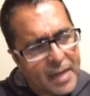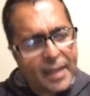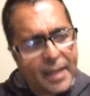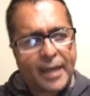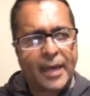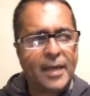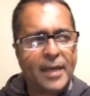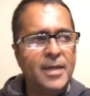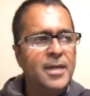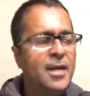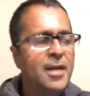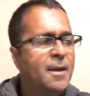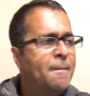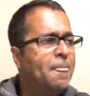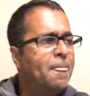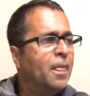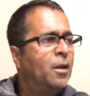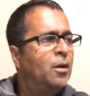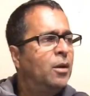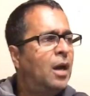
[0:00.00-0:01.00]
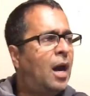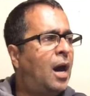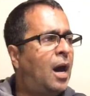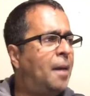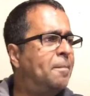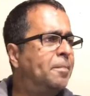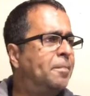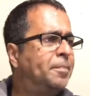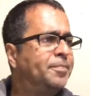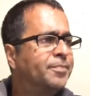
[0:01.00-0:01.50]
freaking
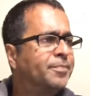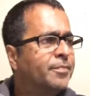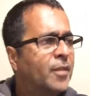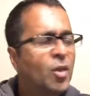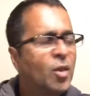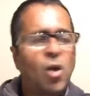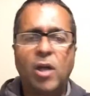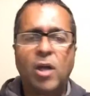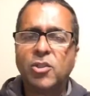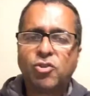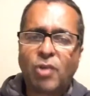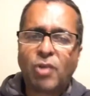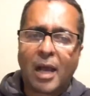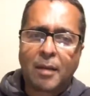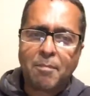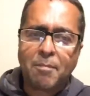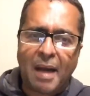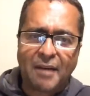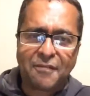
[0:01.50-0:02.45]
contract